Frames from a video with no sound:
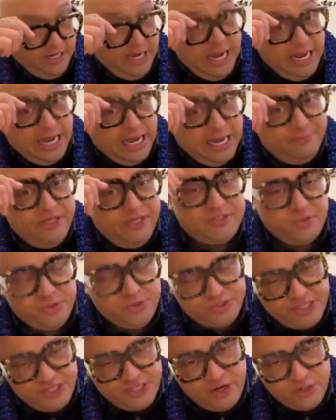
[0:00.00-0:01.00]
They
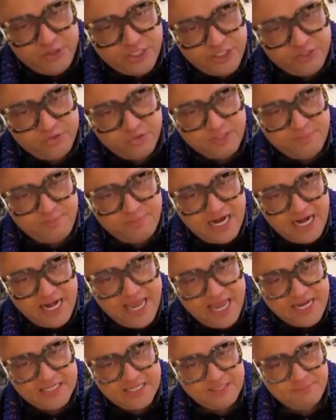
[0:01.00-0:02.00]
also talked about a
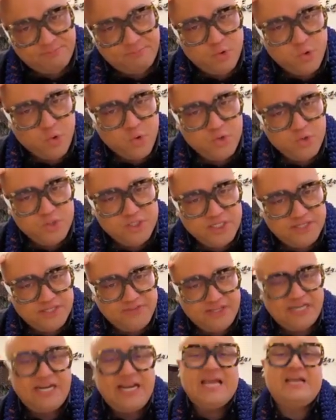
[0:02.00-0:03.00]
lack of support, and